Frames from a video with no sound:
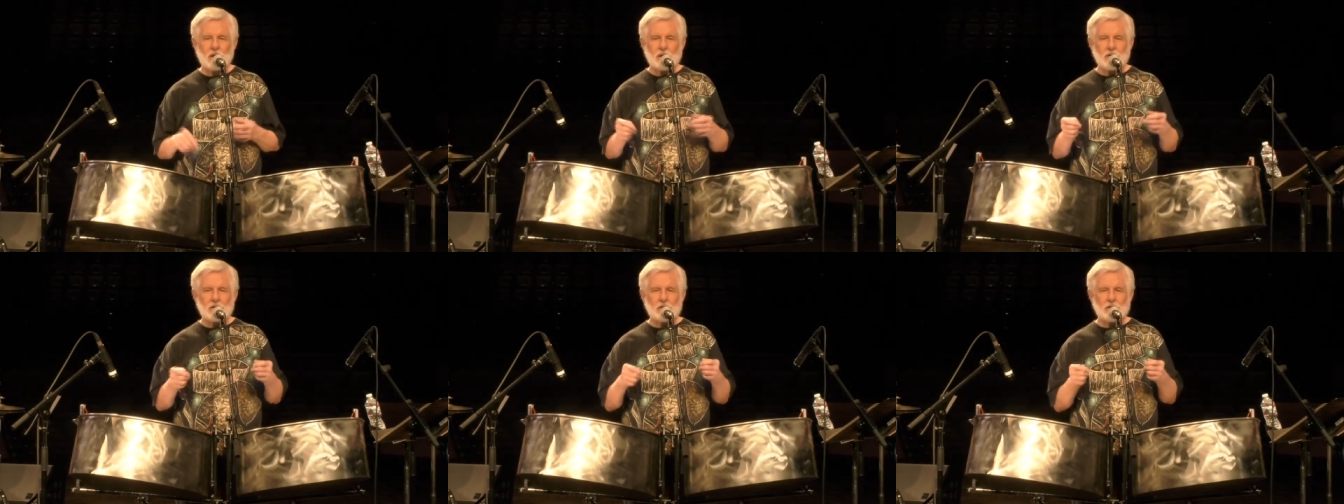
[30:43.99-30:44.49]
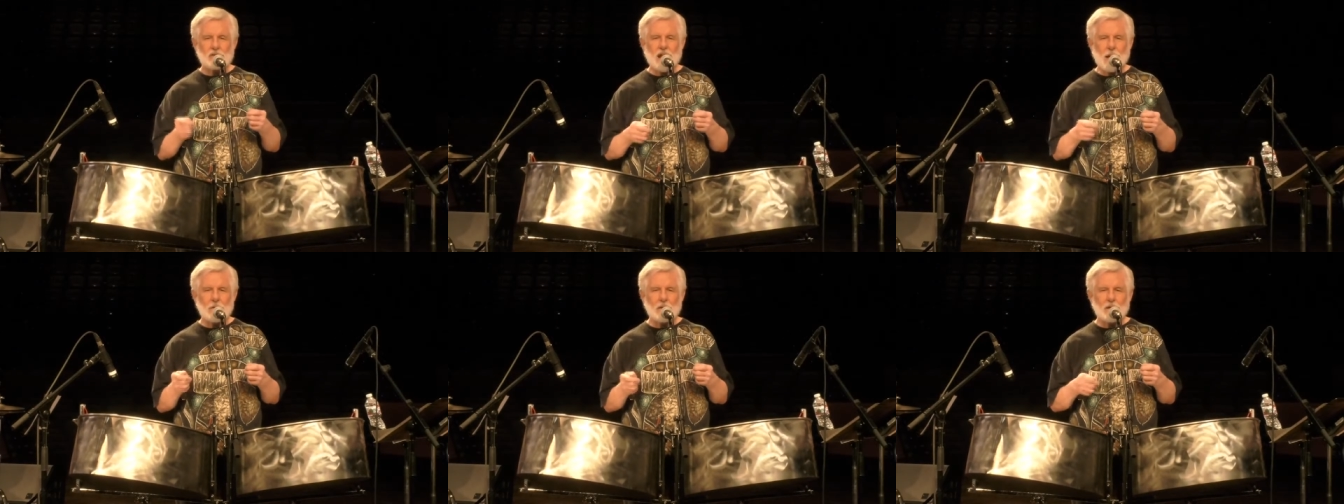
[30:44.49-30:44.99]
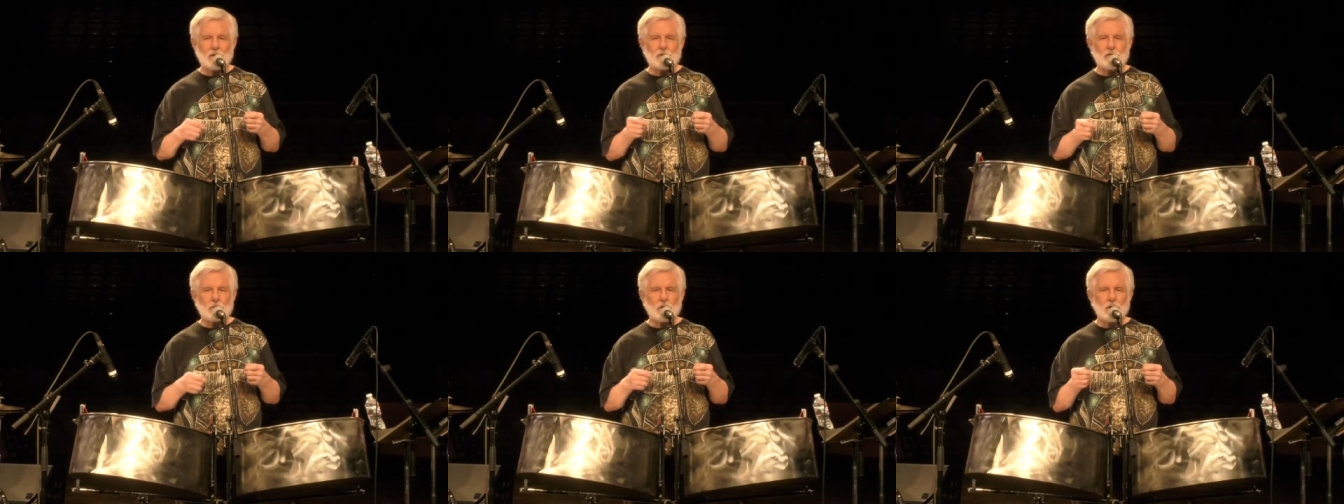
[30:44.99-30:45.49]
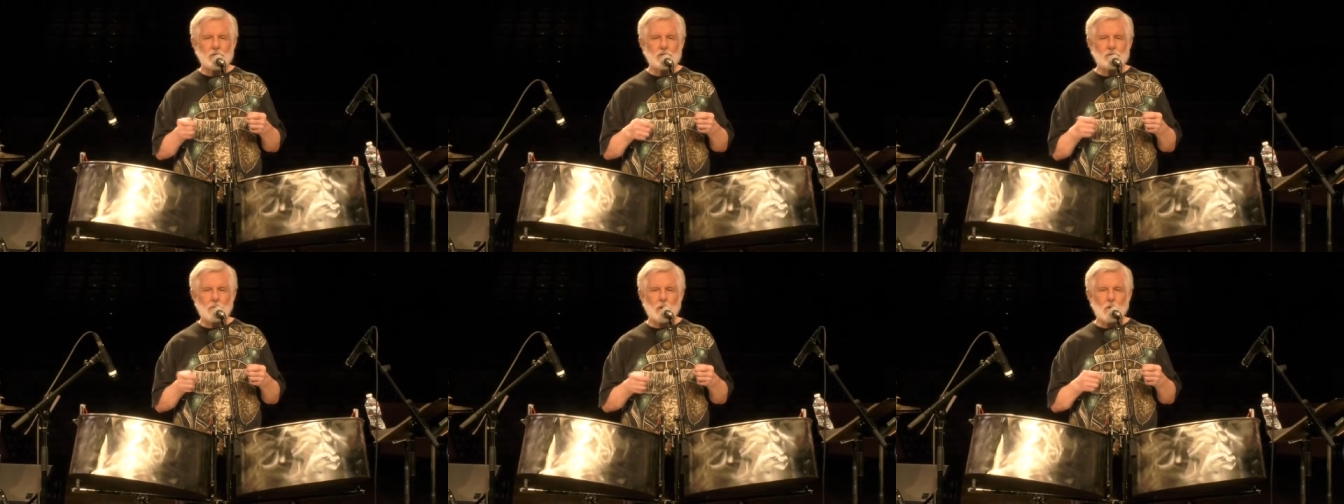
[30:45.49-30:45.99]
He starts tapping on the string of
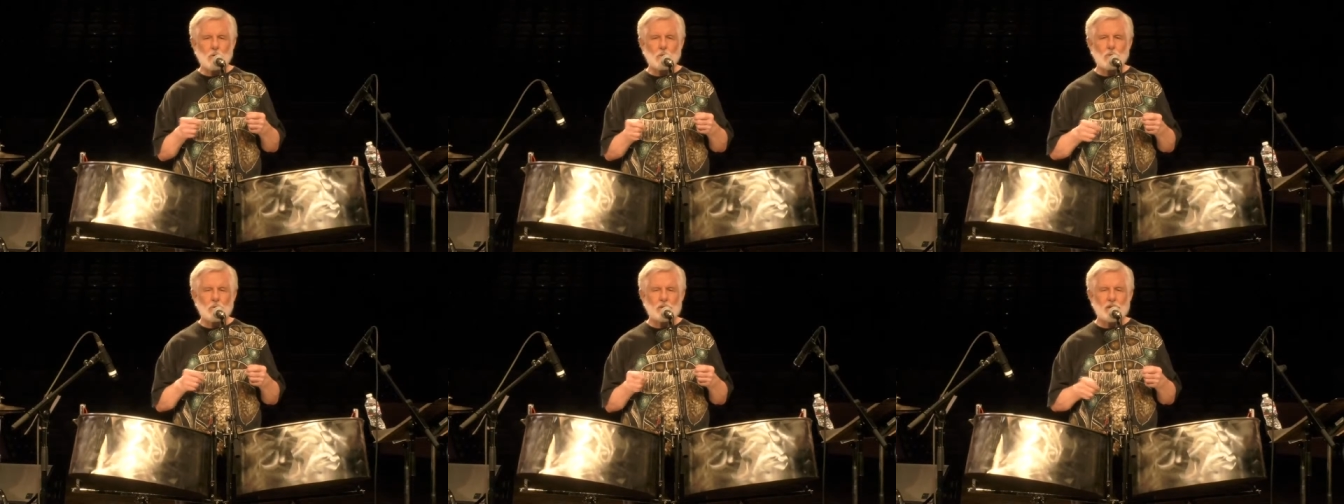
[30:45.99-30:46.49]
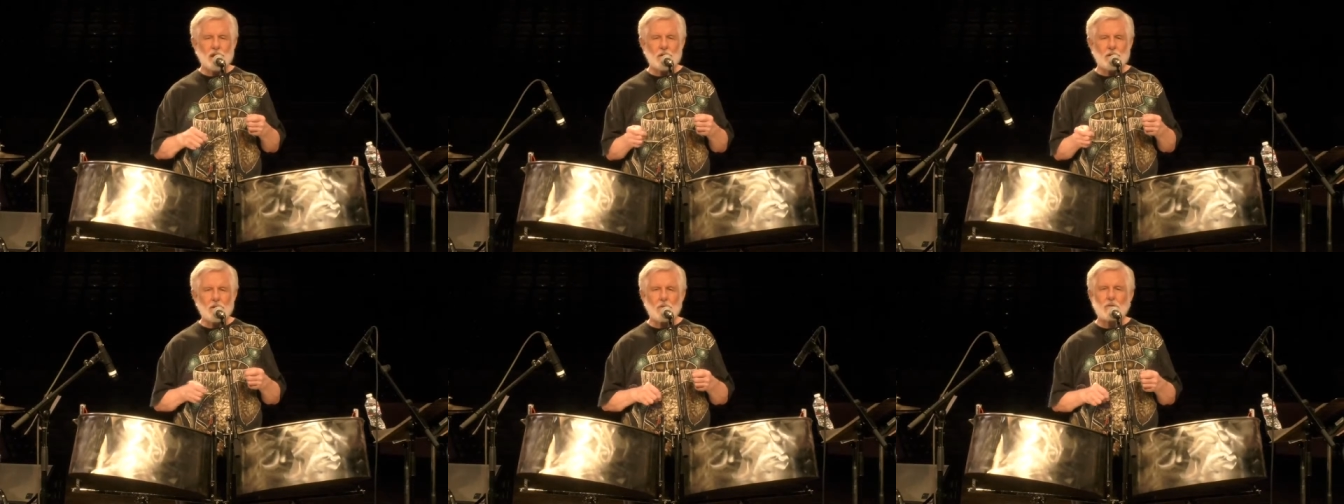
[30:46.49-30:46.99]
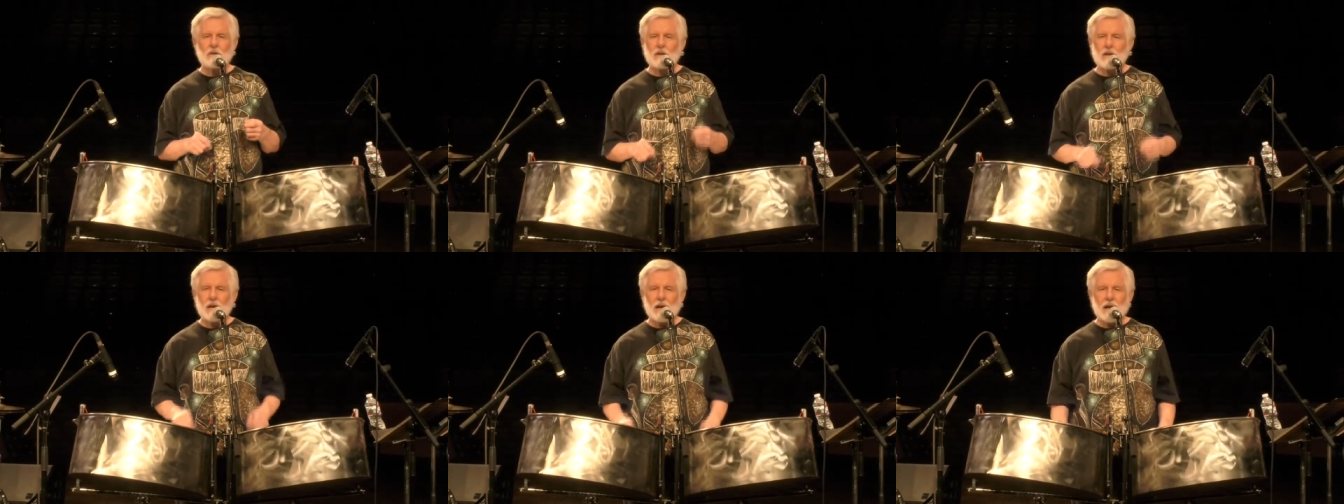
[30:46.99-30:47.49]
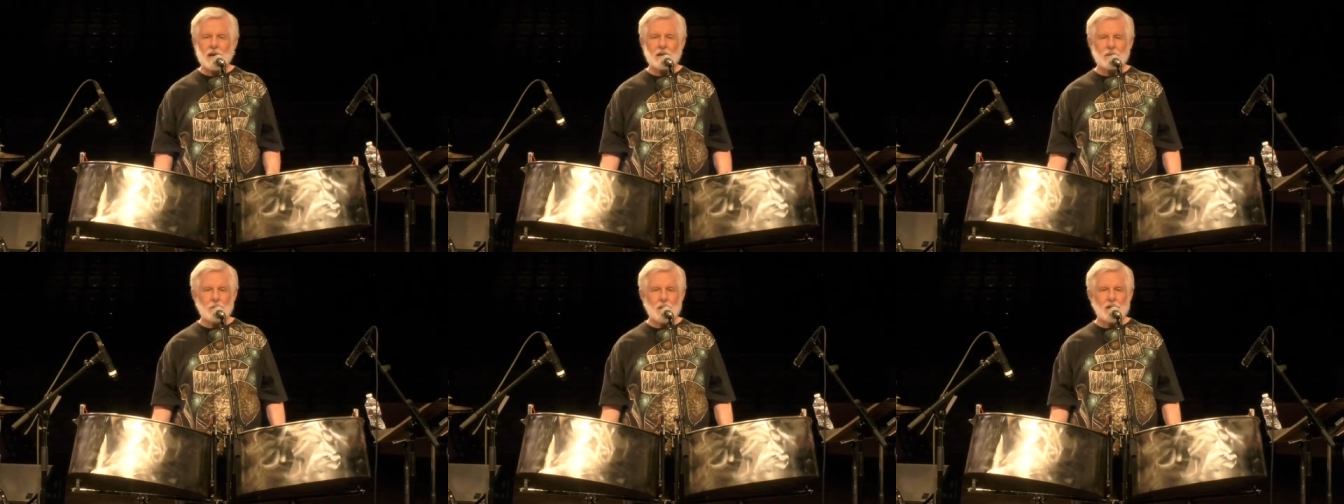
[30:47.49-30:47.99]
his bow with the arrow
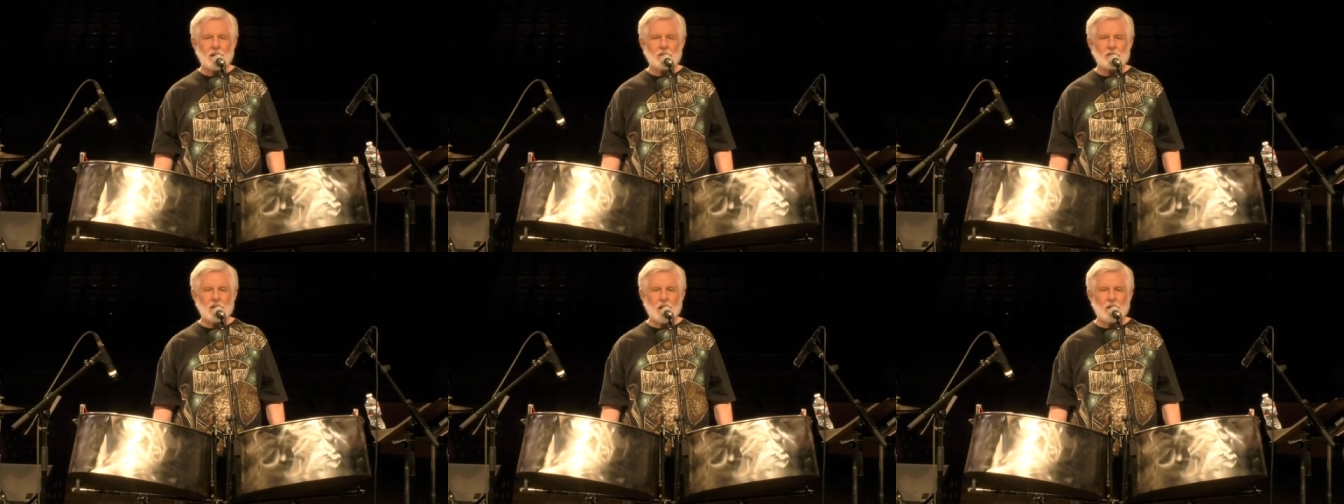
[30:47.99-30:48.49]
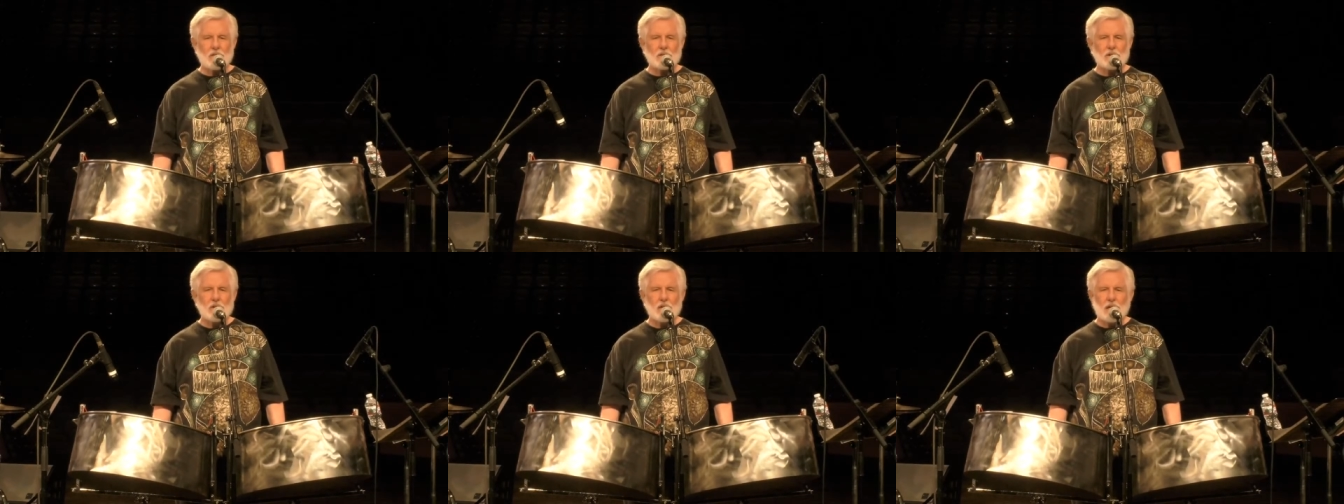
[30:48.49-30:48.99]
and making a sound.